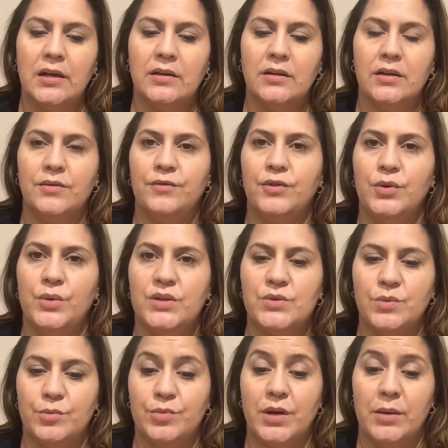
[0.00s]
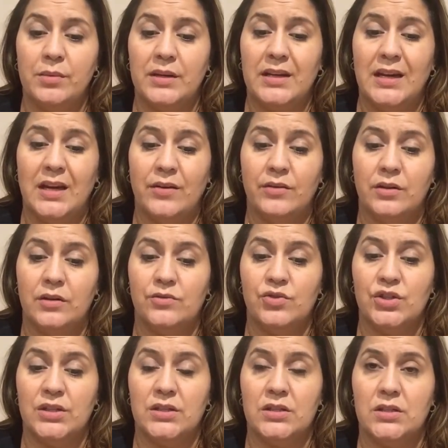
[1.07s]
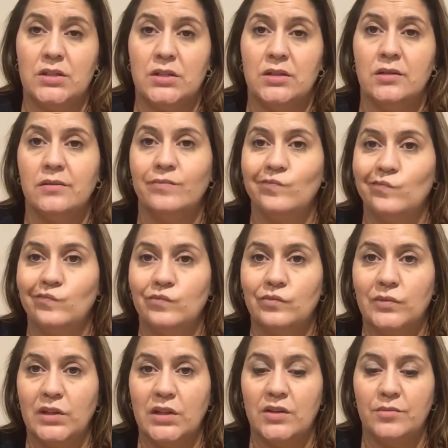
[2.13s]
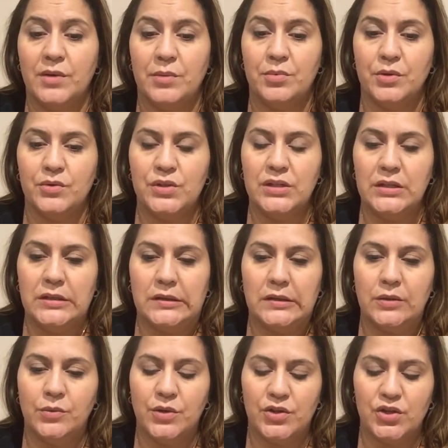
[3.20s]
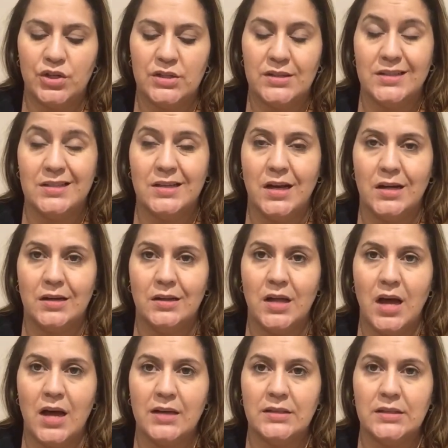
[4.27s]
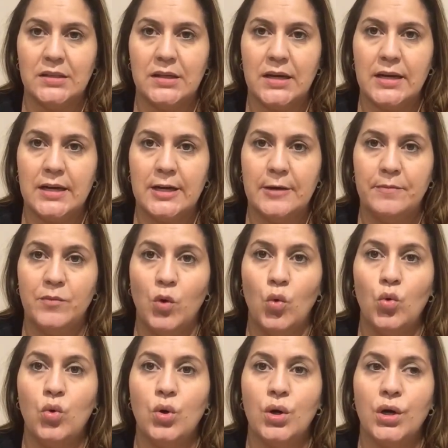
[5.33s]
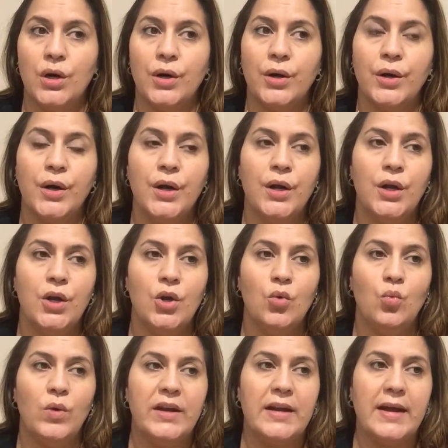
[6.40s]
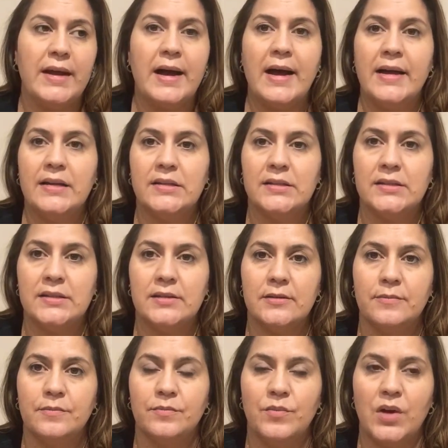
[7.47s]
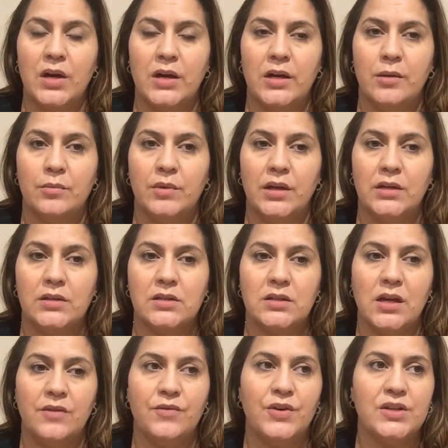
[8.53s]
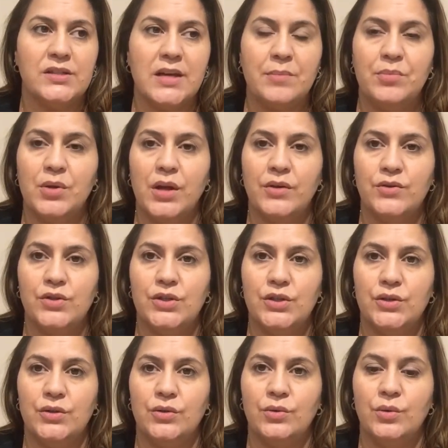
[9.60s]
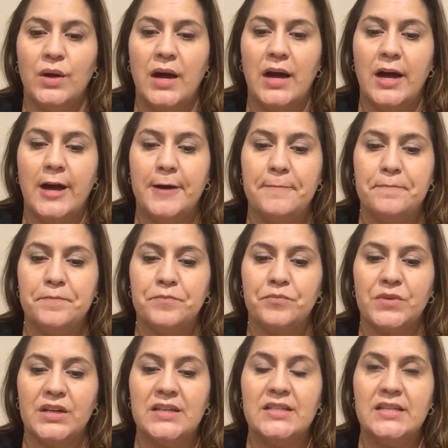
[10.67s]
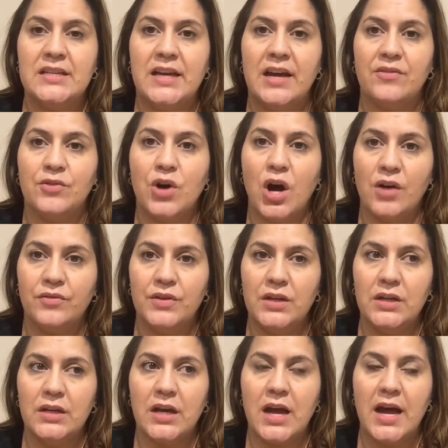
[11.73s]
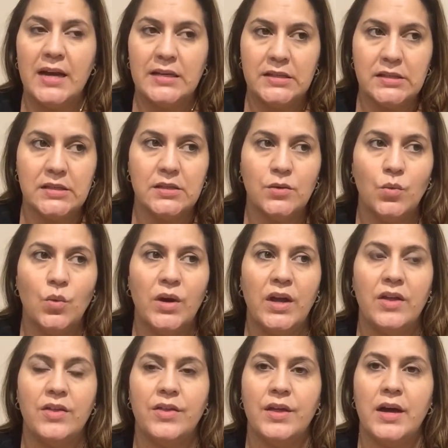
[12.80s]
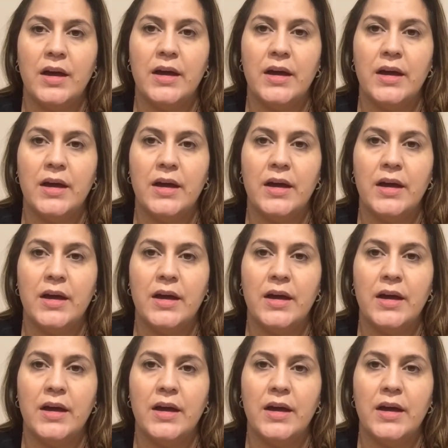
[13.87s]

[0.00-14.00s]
The fluids would probably count just of my protein, which is not a lot. Or when I ice, like say for example, I'll do a decaf coffee iced with